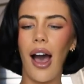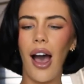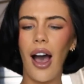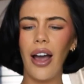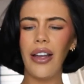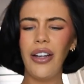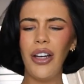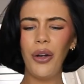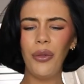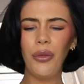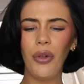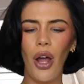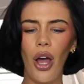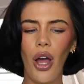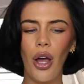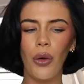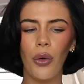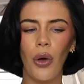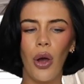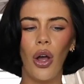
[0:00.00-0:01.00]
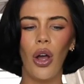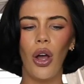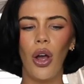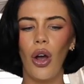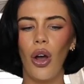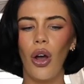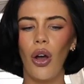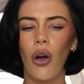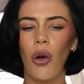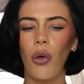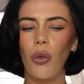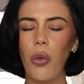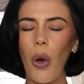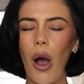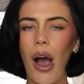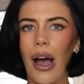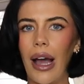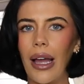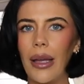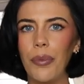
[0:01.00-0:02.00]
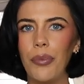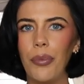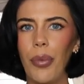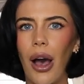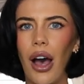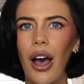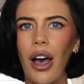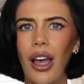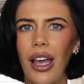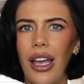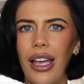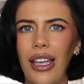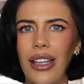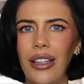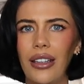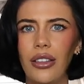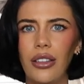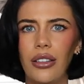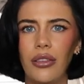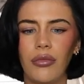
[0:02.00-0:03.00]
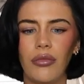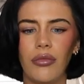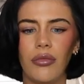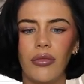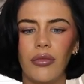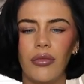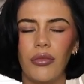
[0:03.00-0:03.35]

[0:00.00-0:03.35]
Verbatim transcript: I don't know why, but in